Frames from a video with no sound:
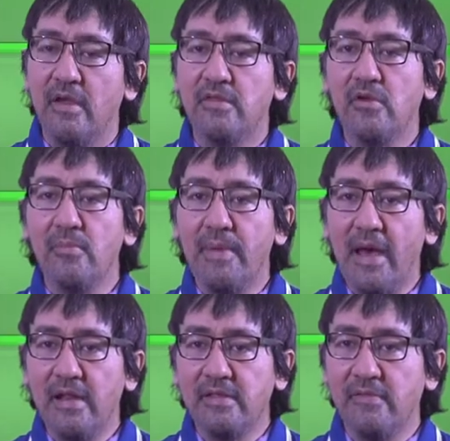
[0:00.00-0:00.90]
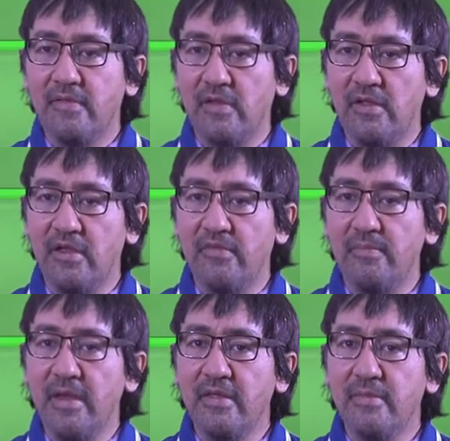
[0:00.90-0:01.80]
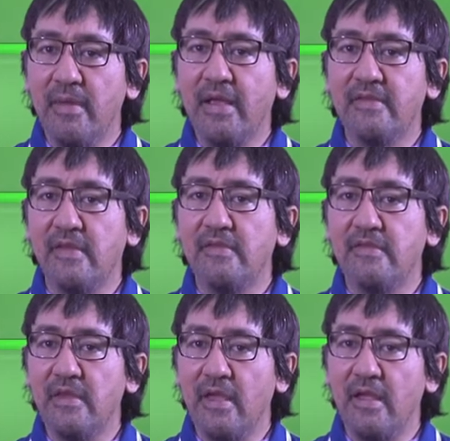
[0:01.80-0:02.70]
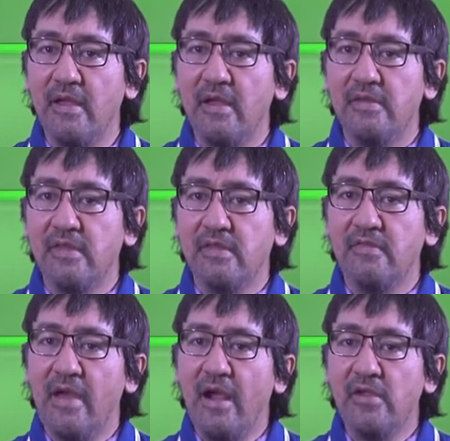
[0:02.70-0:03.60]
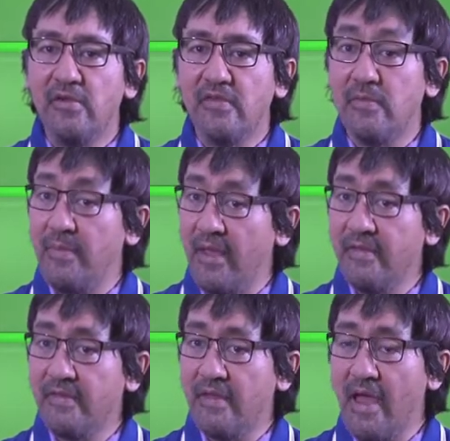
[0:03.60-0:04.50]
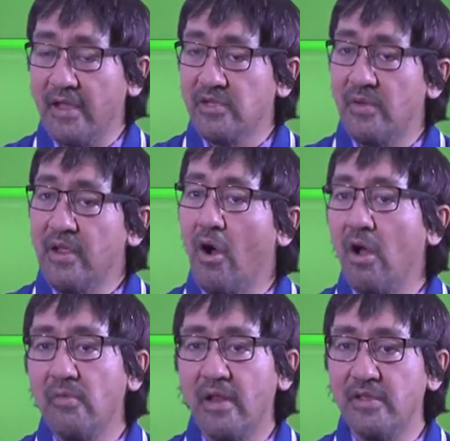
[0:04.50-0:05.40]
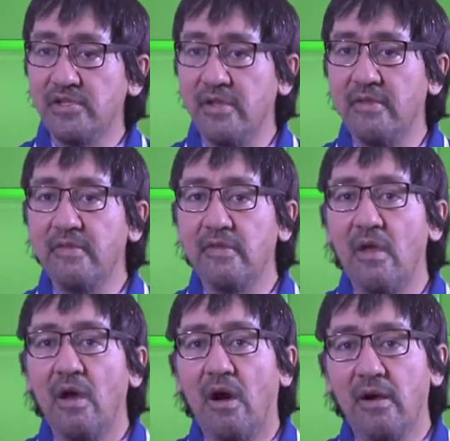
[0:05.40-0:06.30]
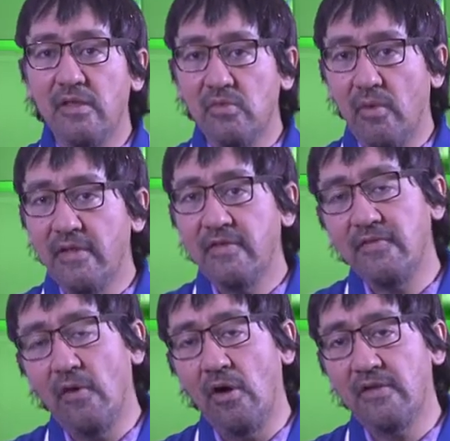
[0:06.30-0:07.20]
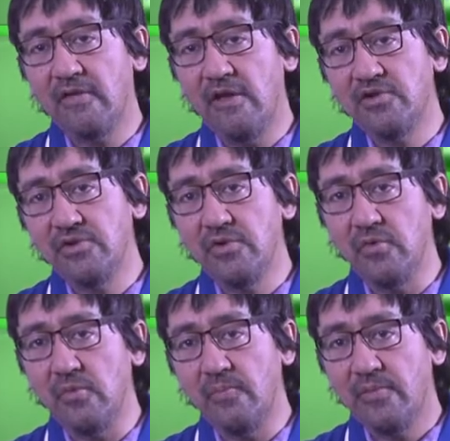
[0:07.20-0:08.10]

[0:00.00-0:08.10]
The comparative study of myth makes us see that the various myths, actually all religions, are at once false and true.